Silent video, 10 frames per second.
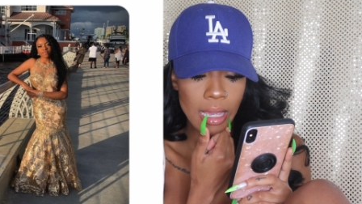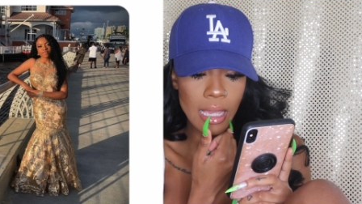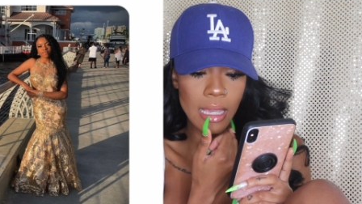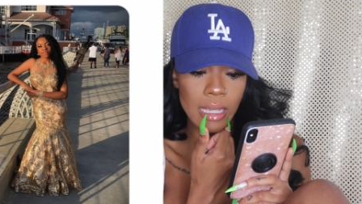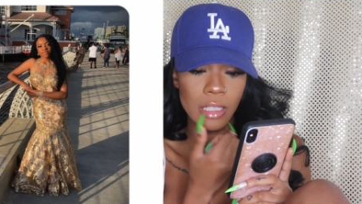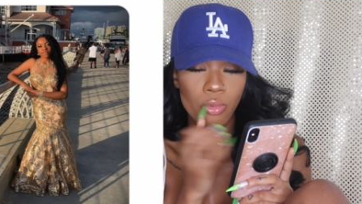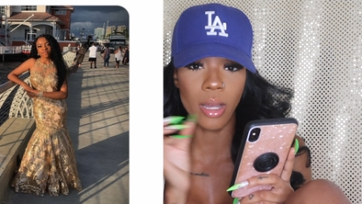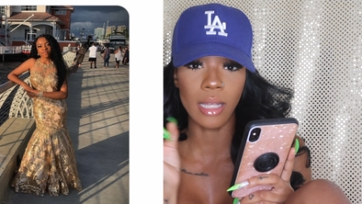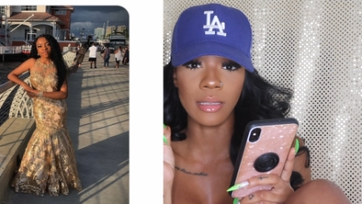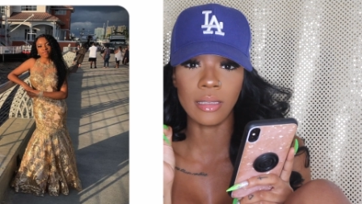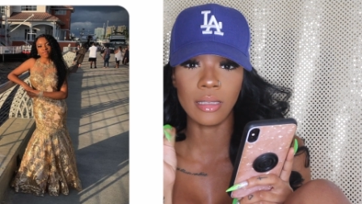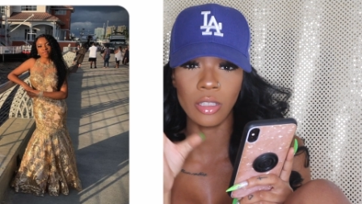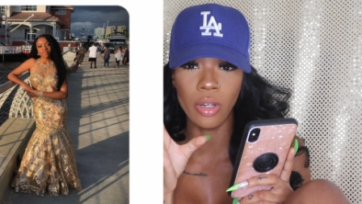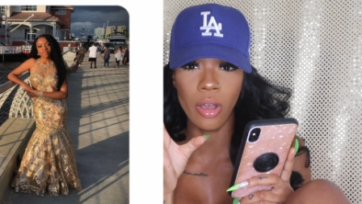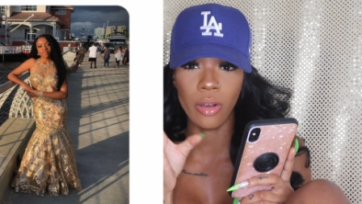is what's,
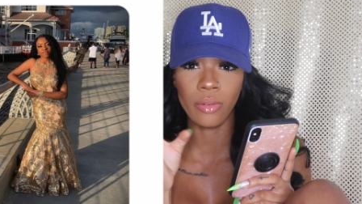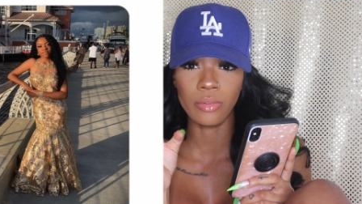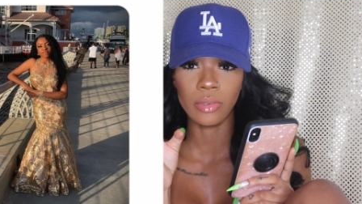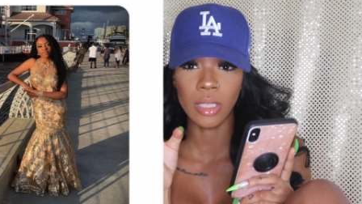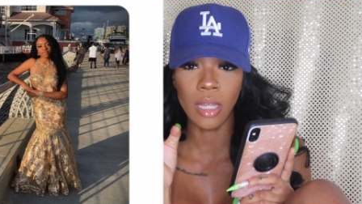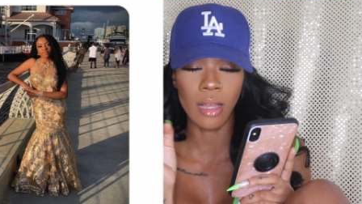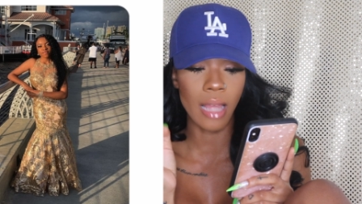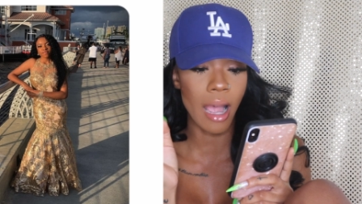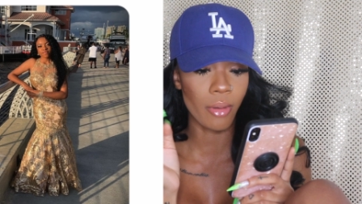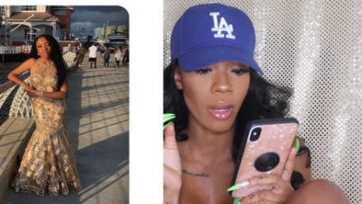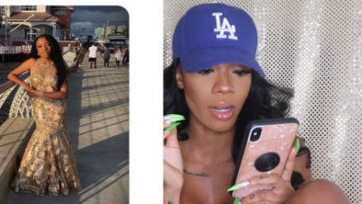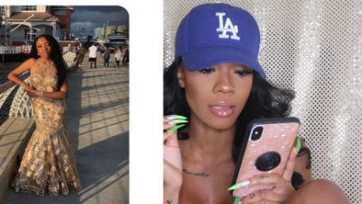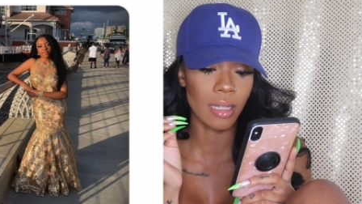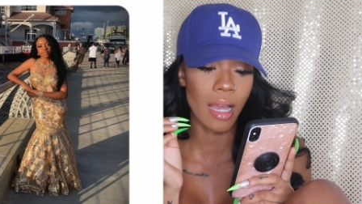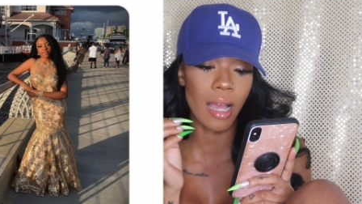you know, allowing her
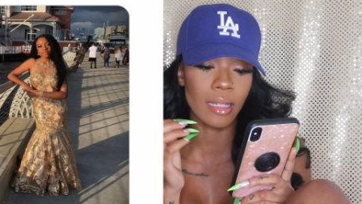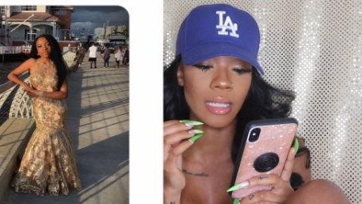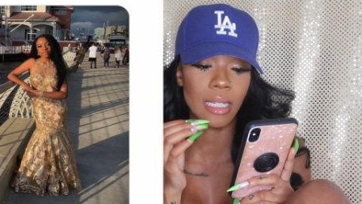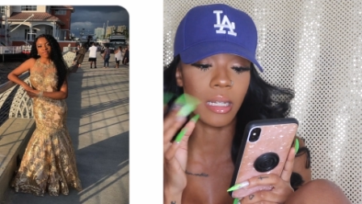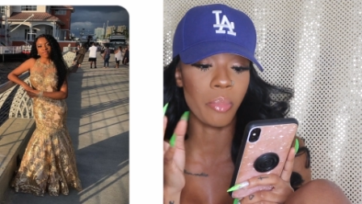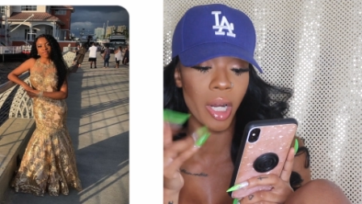to not need a